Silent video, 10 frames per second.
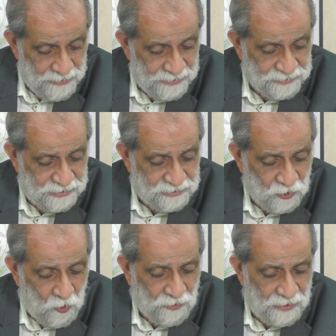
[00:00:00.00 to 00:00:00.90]
it says
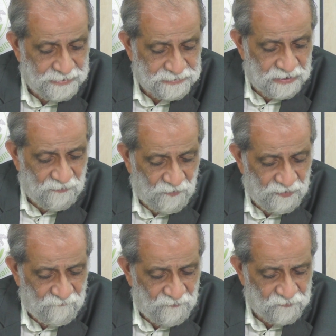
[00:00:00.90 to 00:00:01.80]
not less than
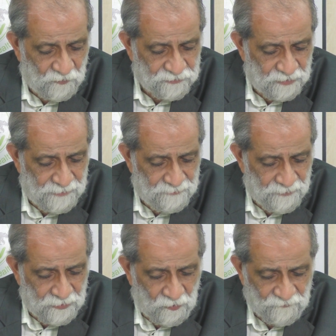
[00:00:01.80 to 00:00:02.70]
1/5 of the
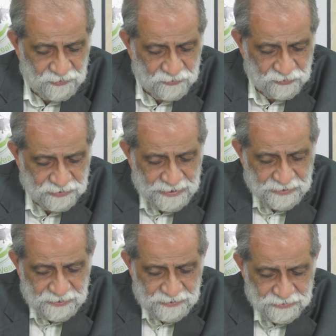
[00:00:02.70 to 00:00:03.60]
member of the
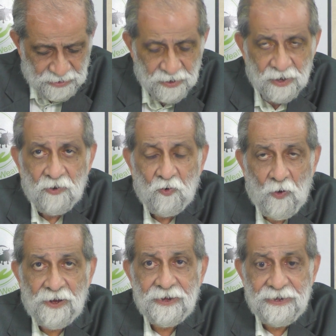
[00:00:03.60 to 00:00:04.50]
societies who
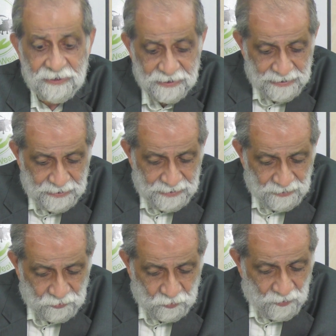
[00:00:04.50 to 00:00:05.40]
are
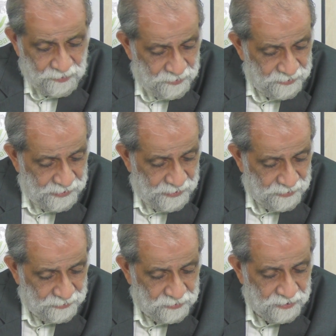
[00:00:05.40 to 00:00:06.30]
intending to undertake
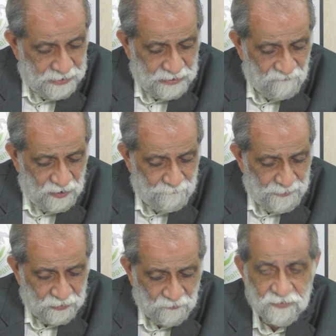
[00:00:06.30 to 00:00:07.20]
the
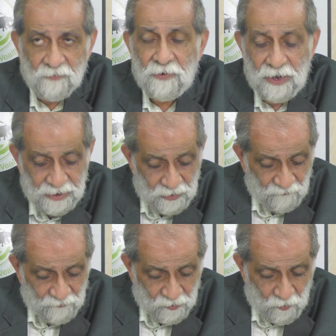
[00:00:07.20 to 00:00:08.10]
redevelopment of the building
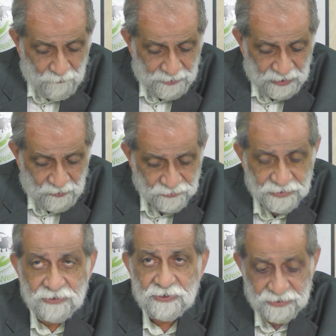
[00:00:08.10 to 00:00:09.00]
of a cooperative
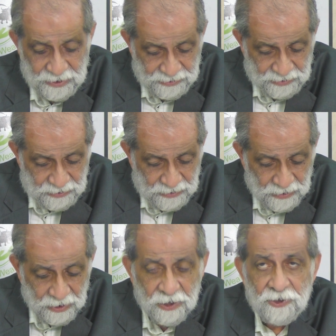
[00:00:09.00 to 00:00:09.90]
housing society
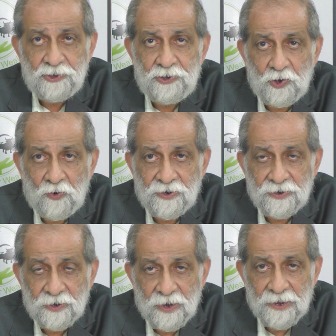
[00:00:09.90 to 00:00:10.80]
should,
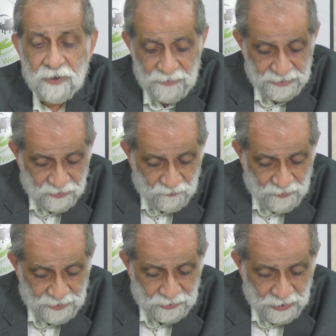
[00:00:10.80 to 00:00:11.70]
I repeat the
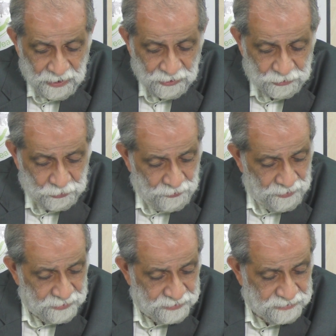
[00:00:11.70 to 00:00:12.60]
word,
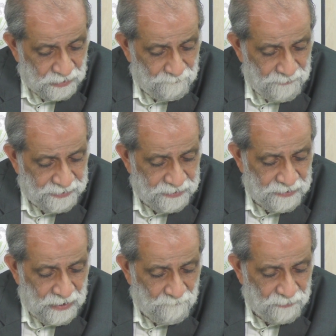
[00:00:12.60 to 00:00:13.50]
should submit
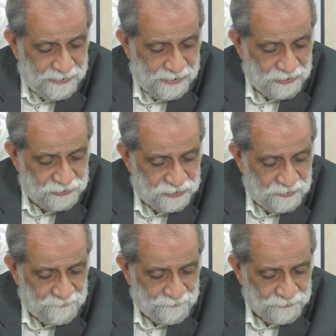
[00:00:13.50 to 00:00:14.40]
an application